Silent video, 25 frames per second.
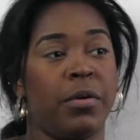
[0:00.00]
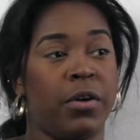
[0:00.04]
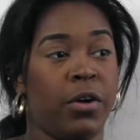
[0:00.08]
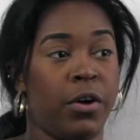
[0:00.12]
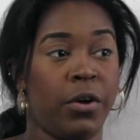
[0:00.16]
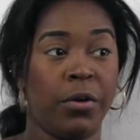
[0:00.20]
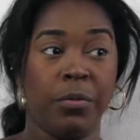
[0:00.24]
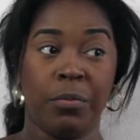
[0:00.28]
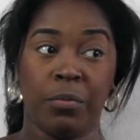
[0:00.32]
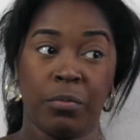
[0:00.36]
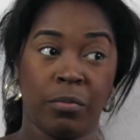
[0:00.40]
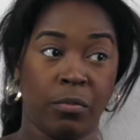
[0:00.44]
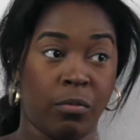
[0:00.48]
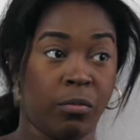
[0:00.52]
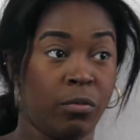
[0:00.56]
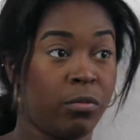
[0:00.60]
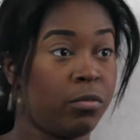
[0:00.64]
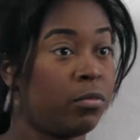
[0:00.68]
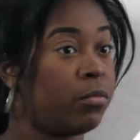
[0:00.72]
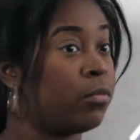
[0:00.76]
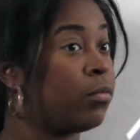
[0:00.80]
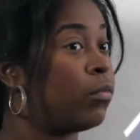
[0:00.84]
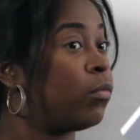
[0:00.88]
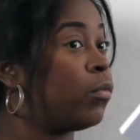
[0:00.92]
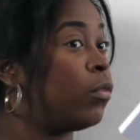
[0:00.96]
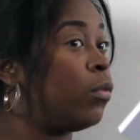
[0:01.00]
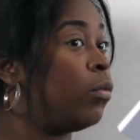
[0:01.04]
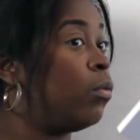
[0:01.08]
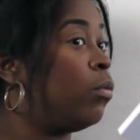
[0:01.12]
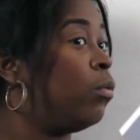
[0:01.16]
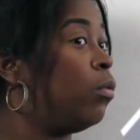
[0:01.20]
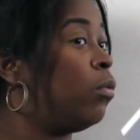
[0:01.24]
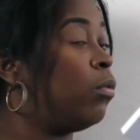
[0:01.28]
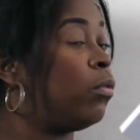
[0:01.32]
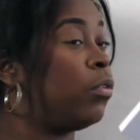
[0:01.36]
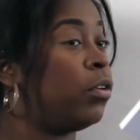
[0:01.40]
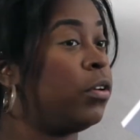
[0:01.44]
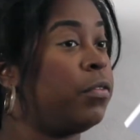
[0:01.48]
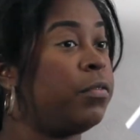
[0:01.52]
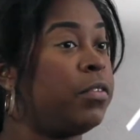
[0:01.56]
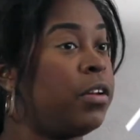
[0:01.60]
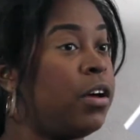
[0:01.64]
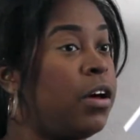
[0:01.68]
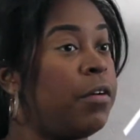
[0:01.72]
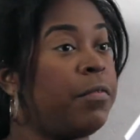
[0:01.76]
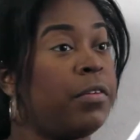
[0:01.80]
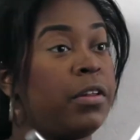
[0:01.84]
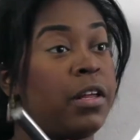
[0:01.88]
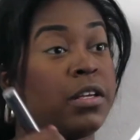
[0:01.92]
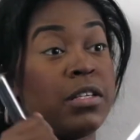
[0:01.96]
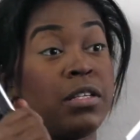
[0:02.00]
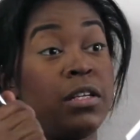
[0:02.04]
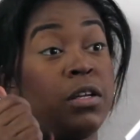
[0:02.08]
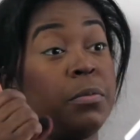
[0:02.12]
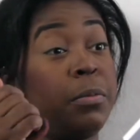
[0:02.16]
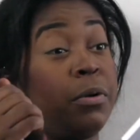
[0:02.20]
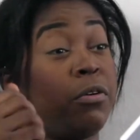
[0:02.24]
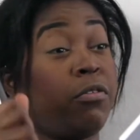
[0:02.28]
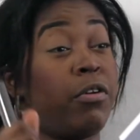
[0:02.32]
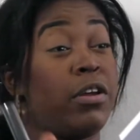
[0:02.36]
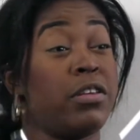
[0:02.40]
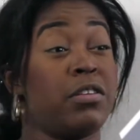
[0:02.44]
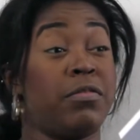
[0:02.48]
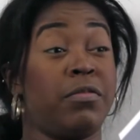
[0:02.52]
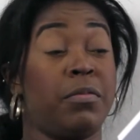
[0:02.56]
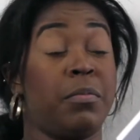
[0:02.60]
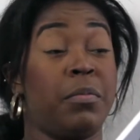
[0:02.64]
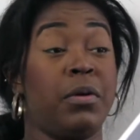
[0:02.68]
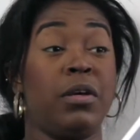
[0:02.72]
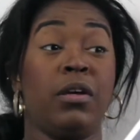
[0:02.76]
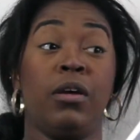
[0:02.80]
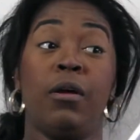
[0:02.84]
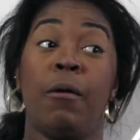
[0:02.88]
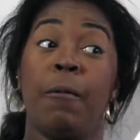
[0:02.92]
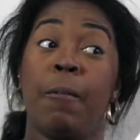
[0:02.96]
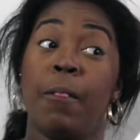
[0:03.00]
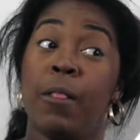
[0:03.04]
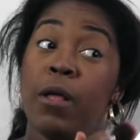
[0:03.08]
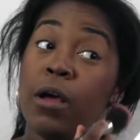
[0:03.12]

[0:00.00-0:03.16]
go. Ooh, even though I think that's a little bit crazy for me,